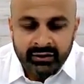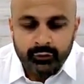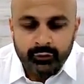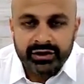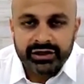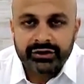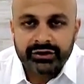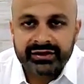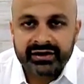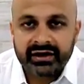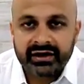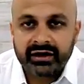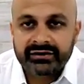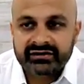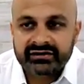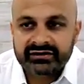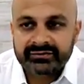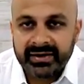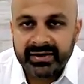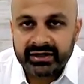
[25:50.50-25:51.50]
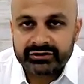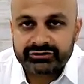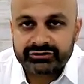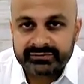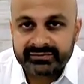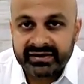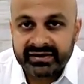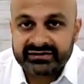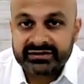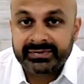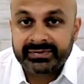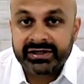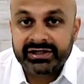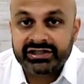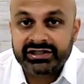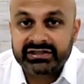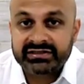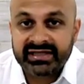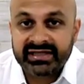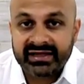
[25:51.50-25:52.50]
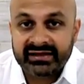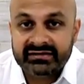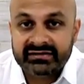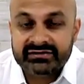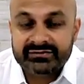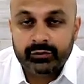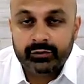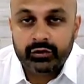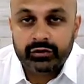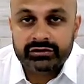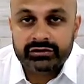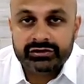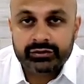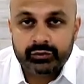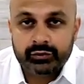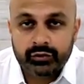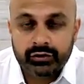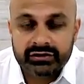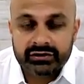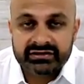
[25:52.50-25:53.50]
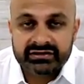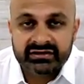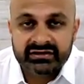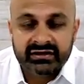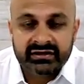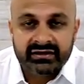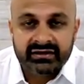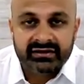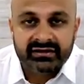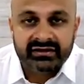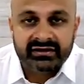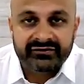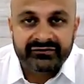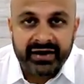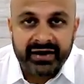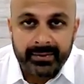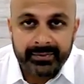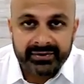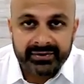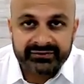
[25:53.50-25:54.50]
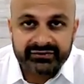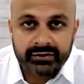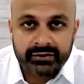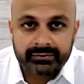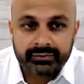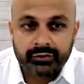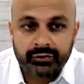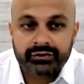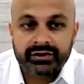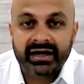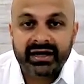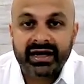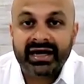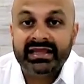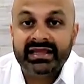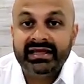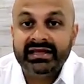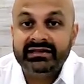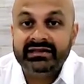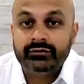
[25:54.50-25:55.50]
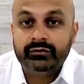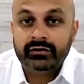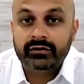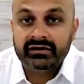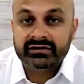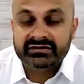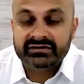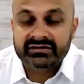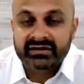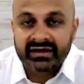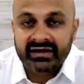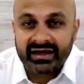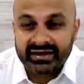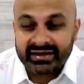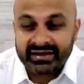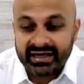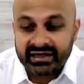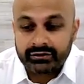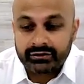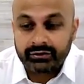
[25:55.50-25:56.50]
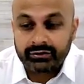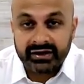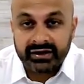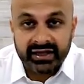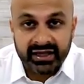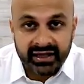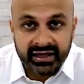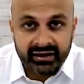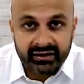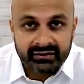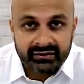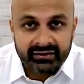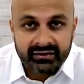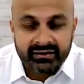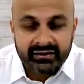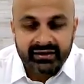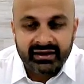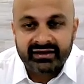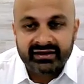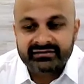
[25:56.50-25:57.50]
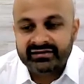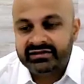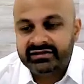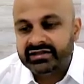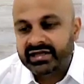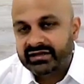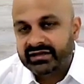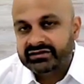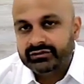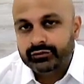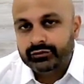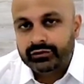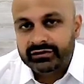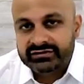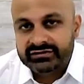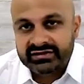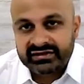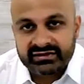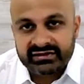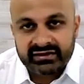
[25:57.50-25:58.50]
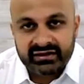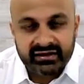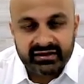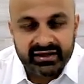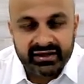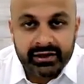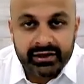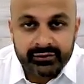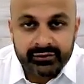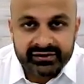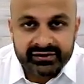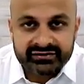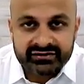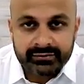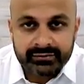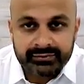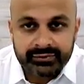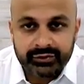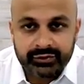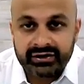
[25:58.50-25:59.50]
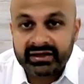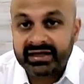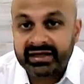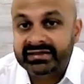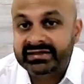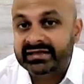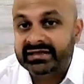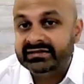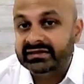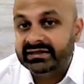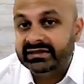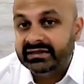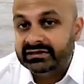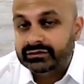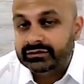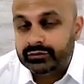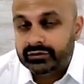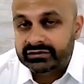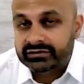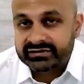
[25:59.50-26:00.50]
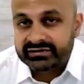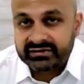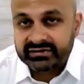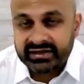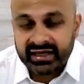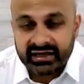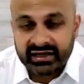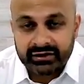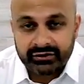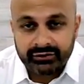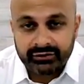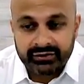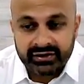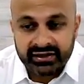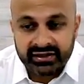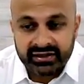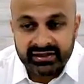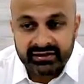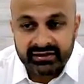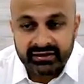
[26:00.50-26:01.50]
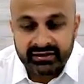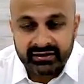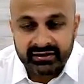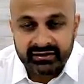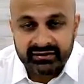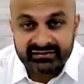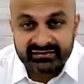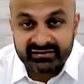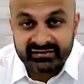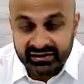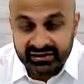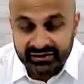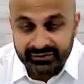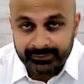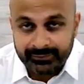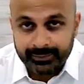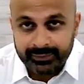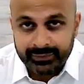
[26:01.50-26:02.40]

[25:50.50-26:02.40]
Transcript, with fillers: We know that on this spectrum, as the patient tends more towards the evaporative component, I lean towards a category A. As they tend towards an uh, aqueous component, I tend to lean towards a category uh, C.